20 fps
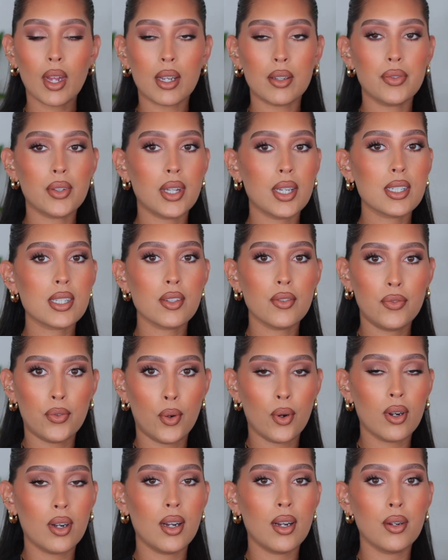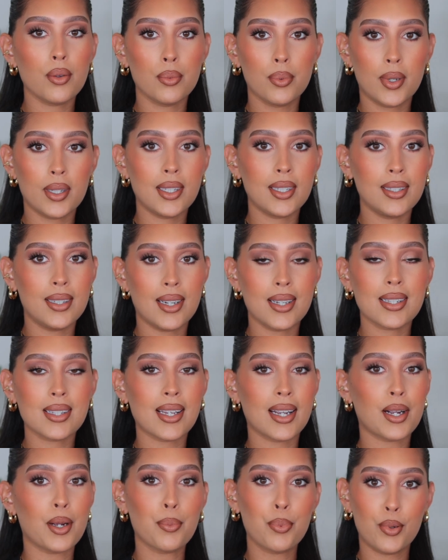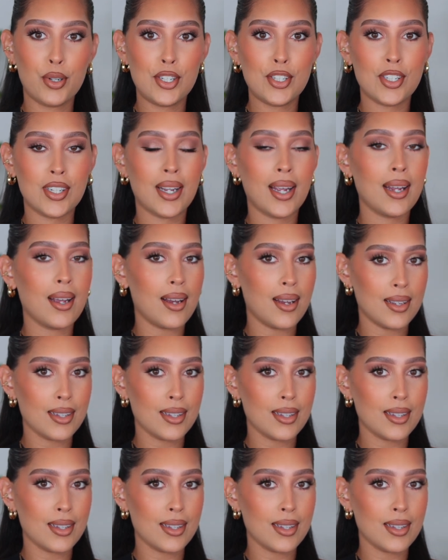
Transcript: I feel like Sephora really does like appreciate